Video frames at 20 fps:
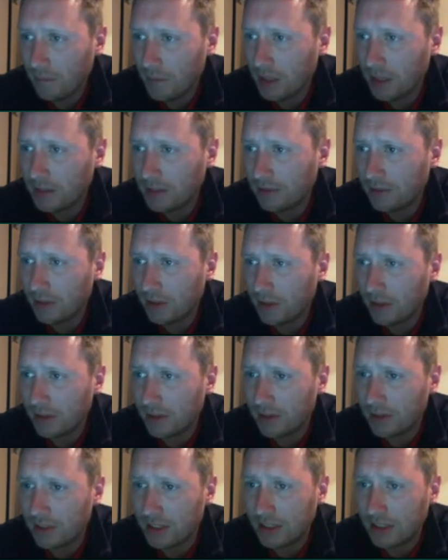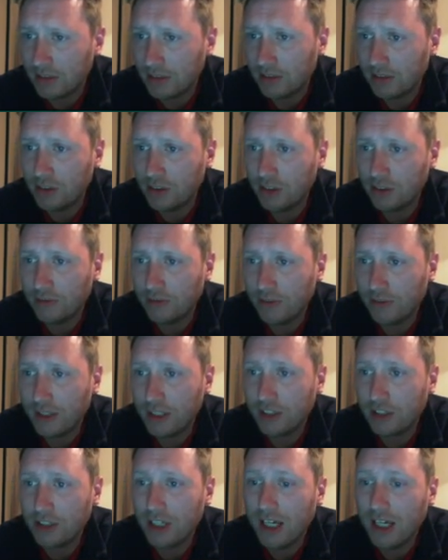Let's have a look at the season that's just
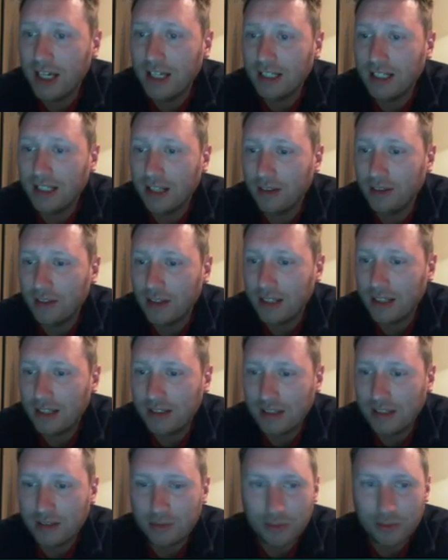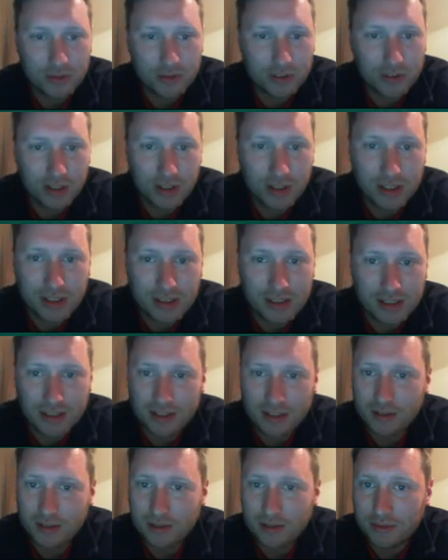finished. Now this is, we've started
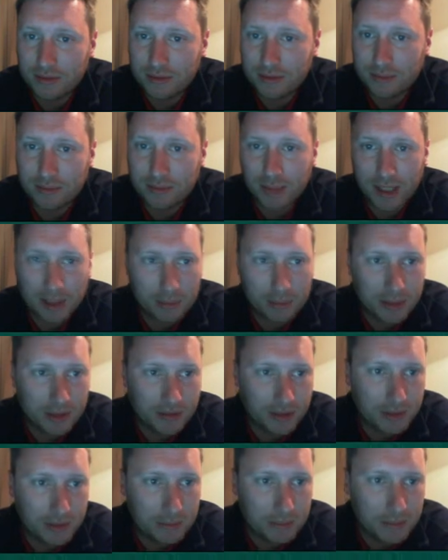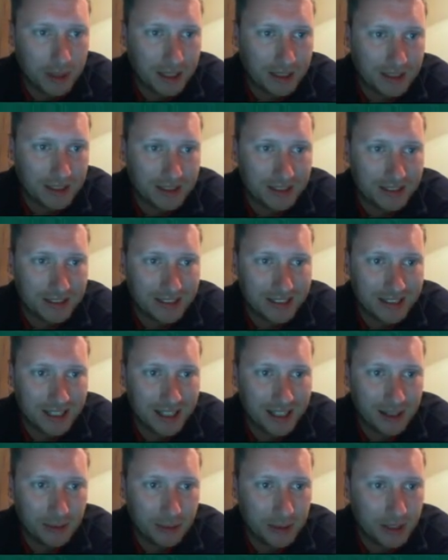to make a bit of an impact
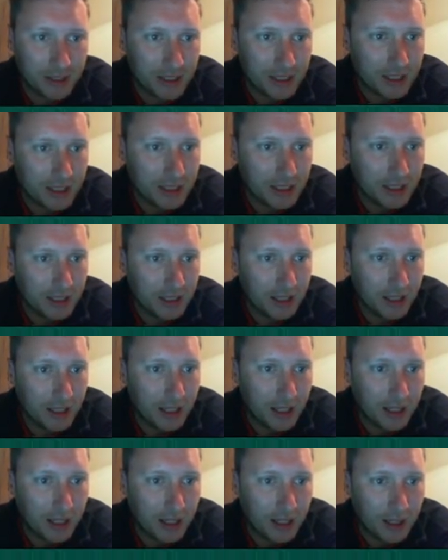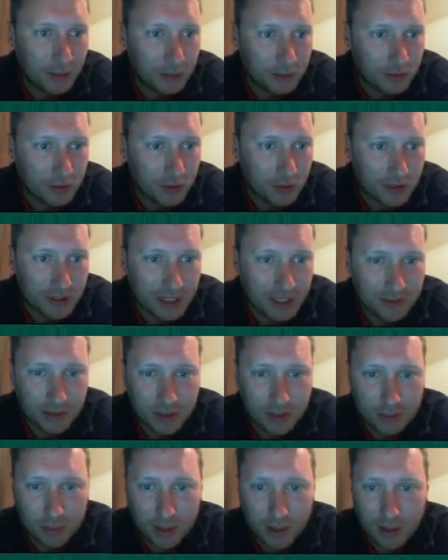now. Uh, we've got Dave
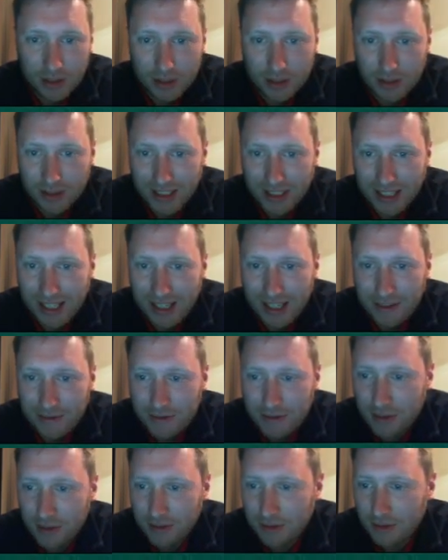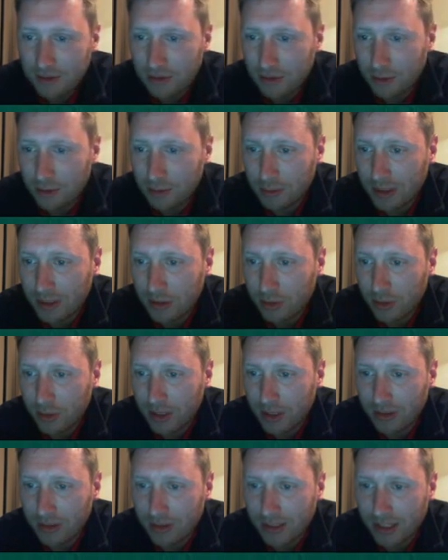Azzopardi on the left, who's played
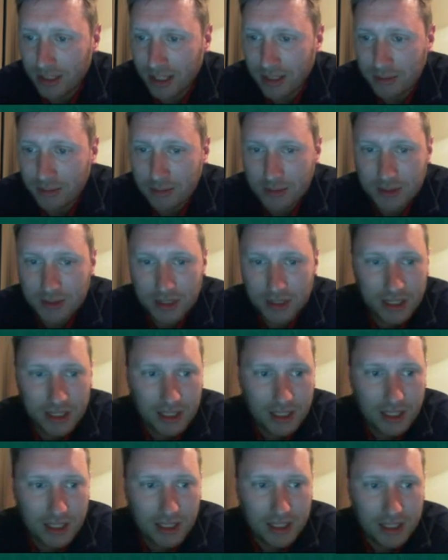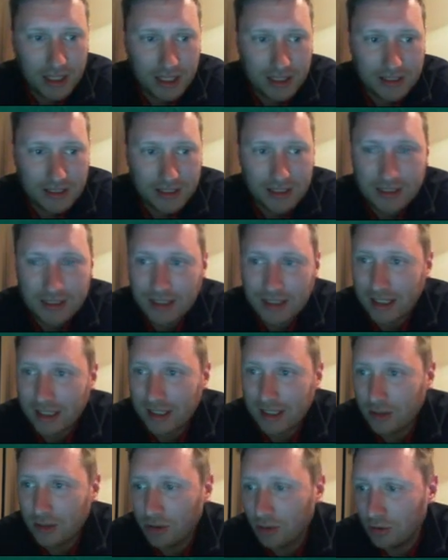29 games last season, and
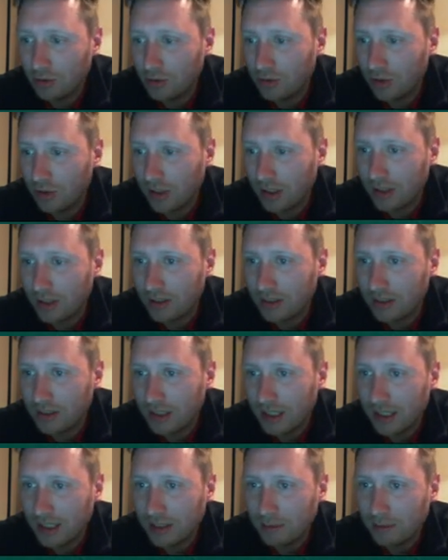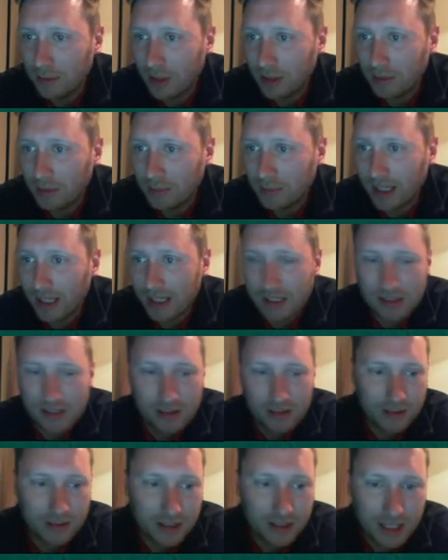the two strikers, Michael
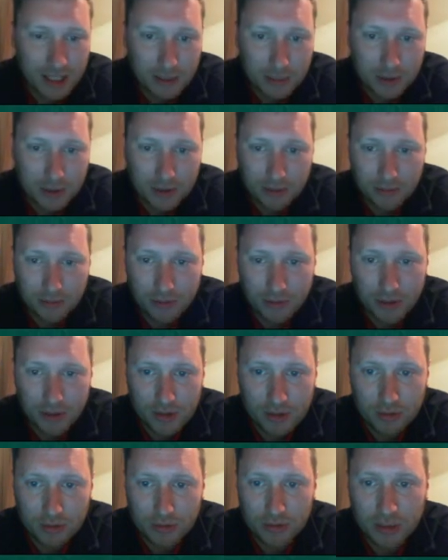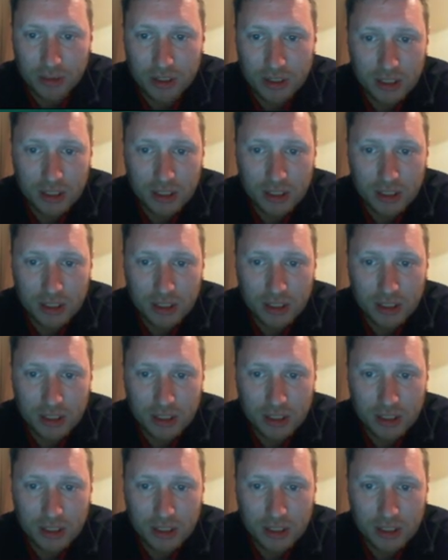McIntyre and keepers up front who